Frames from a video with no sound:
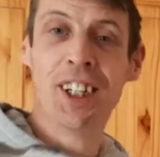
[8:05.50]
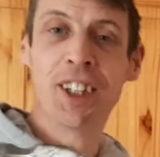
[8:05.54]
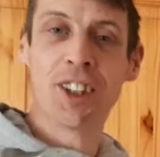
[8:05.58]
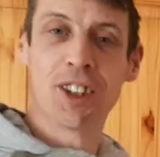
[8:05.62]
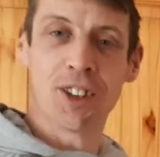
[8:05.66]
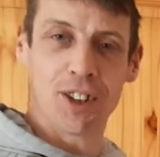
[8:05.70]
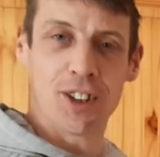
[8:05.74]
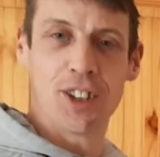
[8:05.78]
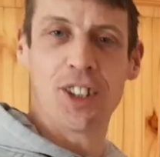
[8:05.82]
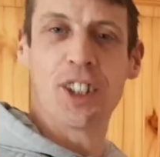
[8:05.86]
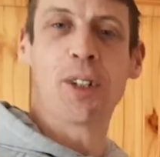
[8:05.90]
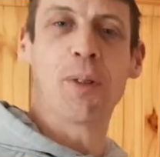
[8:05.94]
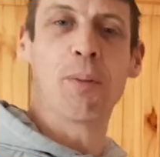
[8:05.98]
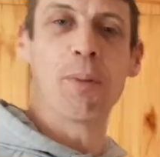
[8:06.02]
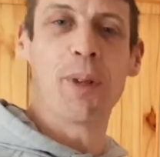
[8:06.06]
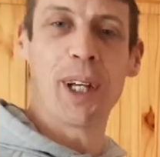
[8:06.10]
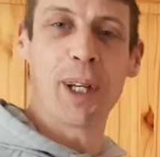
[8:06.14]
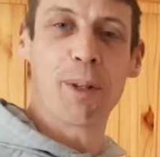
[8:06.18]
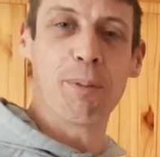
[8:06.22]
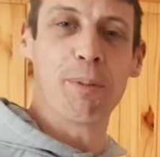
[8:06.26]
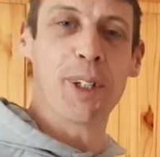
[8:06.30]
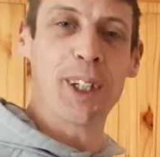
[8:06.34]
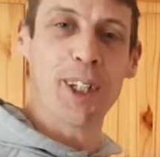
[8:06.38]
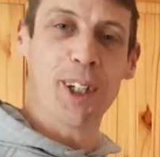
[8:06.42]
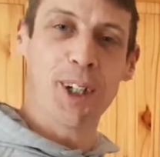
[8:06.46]
So she can
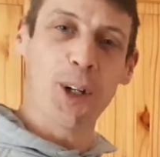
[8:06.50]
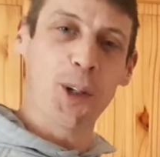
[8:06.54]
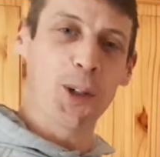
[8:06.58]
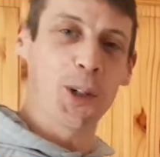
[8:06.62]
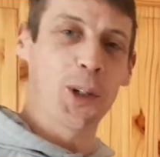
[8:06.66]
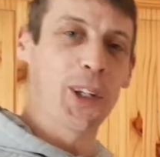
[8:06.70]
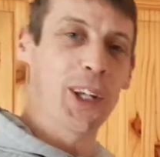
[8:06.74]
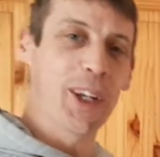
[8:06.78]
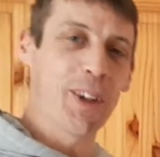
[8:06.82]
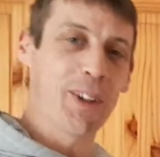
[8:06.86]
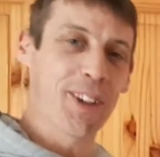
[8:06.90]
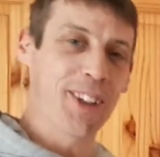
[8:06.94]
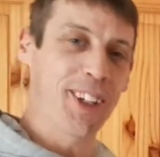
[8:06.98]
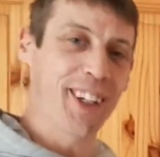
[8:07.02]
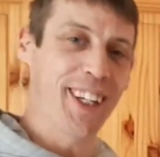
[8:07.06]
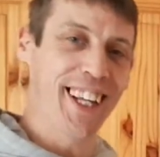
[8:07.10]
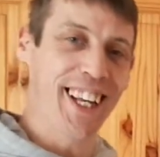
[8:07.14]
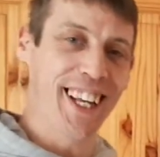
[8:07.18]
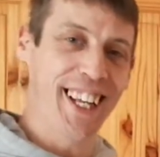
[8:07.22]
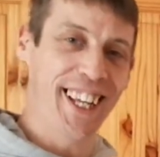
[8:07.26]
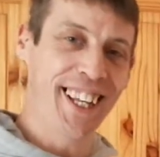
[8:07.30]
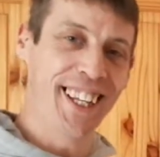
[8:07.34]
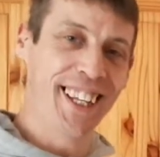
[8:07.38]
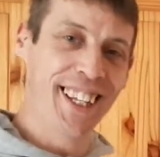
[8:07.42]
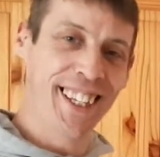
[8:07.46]
make me cold down in
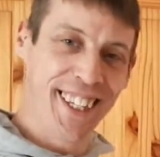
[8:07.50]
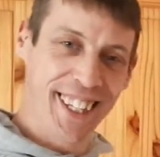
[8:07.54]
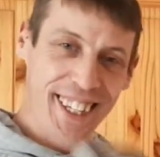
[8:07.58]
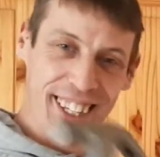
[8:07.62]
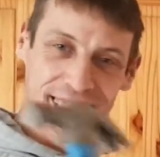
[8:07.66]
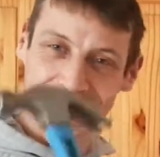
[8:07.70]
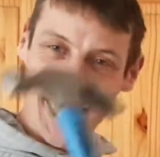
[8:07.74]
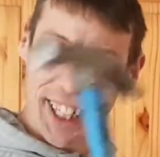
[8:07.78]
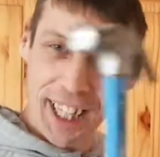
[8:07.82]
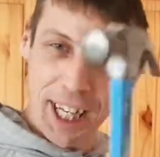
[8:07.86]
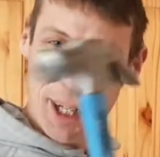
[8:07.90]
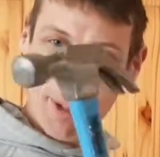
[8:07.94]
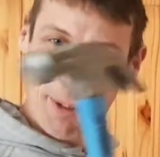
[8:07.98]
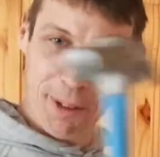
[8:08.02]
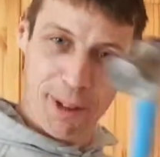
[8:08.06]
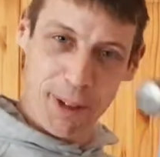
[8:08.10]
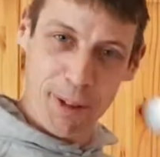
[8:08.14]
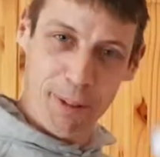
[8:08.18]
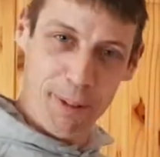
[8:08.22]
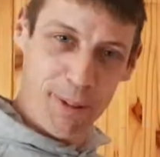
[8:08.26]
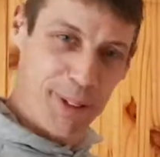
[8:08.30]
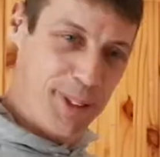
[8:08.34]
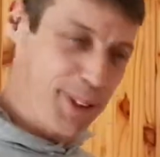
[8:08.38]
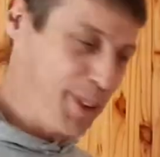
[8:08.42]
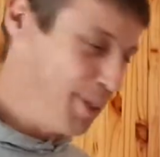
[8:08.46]
the games
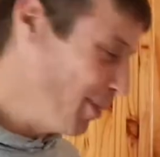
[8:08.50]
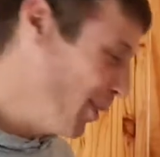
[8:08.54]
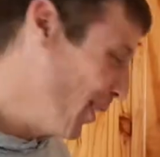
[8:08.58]
room if she